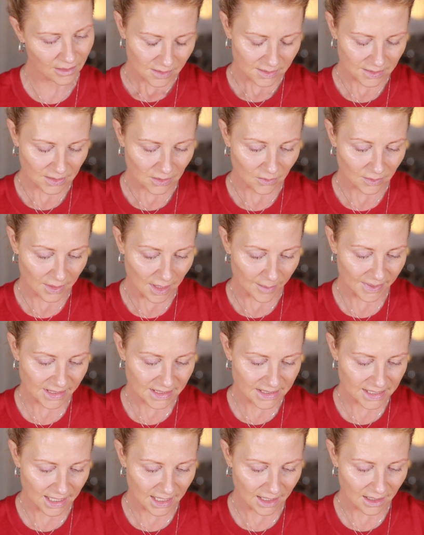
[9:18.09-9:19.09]
So let me
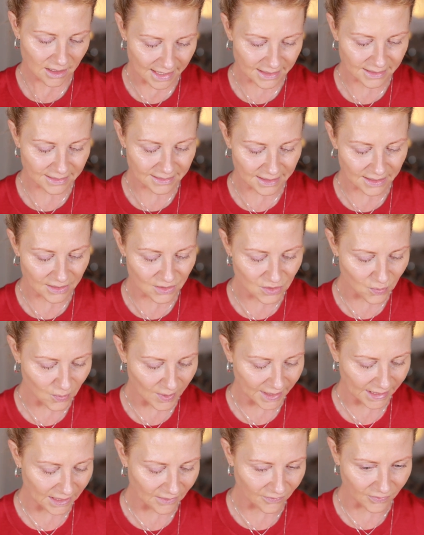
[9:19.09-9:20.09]
take
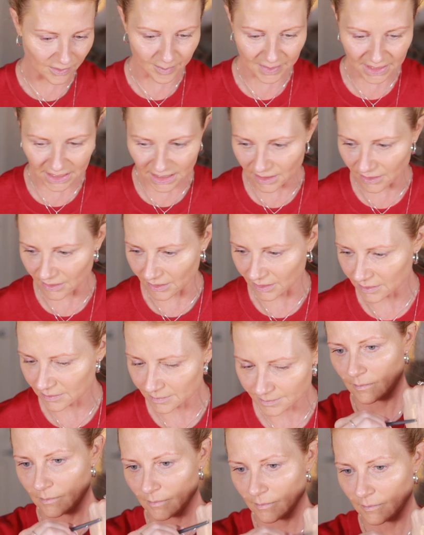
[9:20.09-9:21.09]
NC20 from here
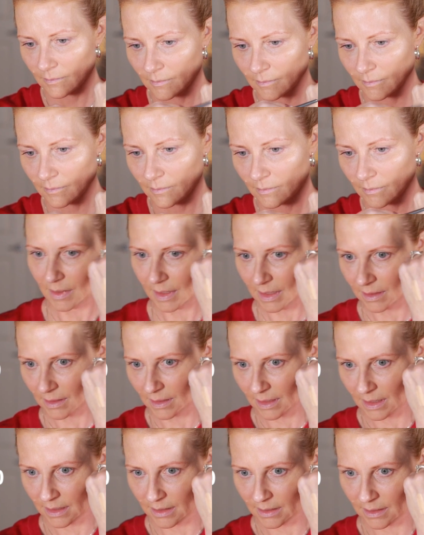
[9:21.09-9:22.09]
and
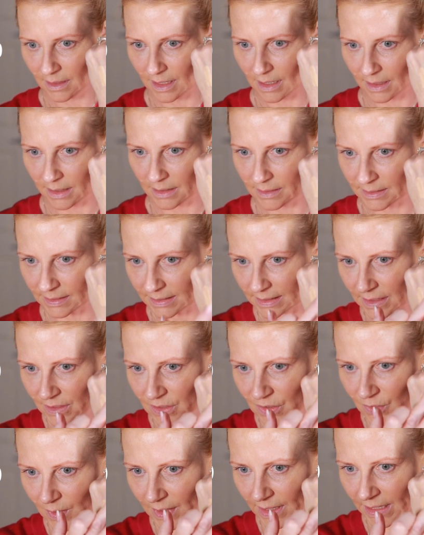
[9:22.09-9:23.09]
then
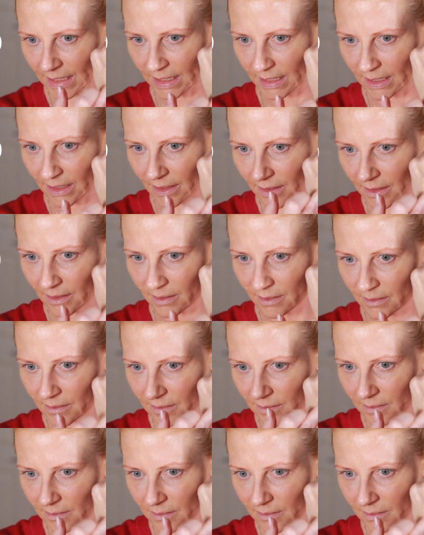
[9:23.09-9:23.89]
NC20 here.